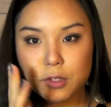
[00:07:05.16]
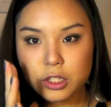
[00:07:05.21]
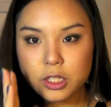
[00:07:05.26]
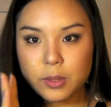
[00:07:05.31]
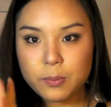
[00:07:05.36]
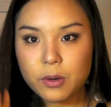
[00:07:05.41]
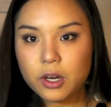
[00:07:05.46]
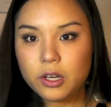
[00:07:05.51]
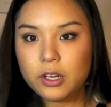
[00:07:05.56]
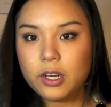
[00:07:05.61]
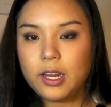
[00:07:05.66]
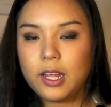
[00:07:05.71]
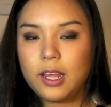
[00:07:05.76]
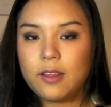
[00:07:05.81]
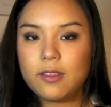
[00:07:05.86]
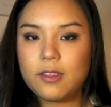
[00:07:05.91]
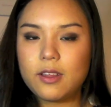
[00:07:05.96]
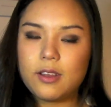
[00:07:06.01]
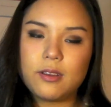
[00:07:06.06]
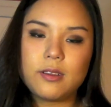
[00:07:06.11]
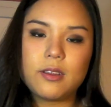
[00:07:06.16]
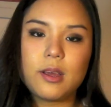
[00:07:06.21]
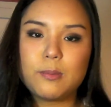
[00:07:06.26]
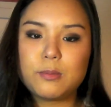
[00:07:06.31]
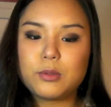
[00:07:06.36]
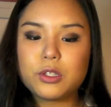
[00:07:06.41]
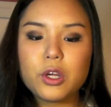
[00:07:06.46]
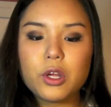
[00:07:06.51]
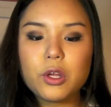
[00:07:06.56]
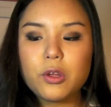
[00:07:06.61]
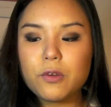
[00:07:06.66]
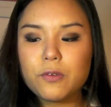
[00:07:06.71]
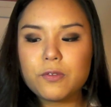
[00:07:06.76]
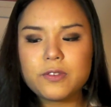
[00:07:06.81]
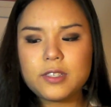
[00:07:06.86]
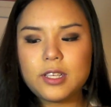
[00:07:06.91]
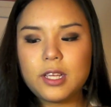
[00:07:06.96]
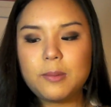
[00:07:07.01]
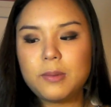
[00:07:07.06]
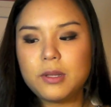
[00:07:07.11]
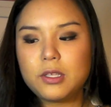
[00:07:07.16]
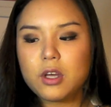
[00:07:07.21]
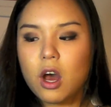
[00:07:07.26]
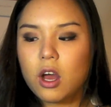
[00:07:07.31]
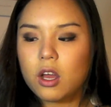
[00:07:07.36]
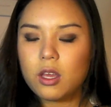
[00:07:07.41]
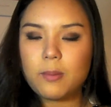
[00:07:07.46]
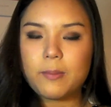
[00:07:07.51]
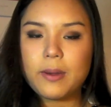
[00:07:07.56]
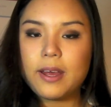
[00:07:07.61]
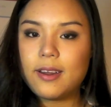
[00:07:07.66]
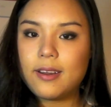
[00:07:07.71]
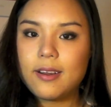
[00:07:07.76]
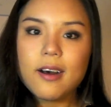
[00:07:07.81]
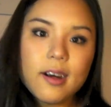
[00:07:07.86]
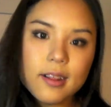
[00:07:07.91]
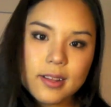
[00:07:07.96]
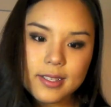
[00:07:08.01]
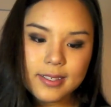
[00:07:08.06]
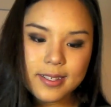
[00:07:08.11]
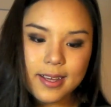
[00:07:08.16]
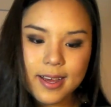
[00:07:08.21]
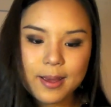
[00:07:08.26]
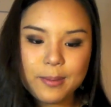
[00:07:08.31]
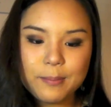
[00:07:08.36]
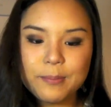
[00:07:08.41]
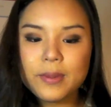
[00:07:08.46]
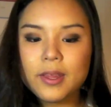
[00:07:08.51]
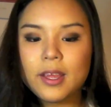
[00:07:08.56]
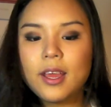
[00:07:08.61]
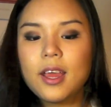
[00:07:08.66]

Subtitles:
shimmer underneath, and I'm sure you've seen me talking about it all the time.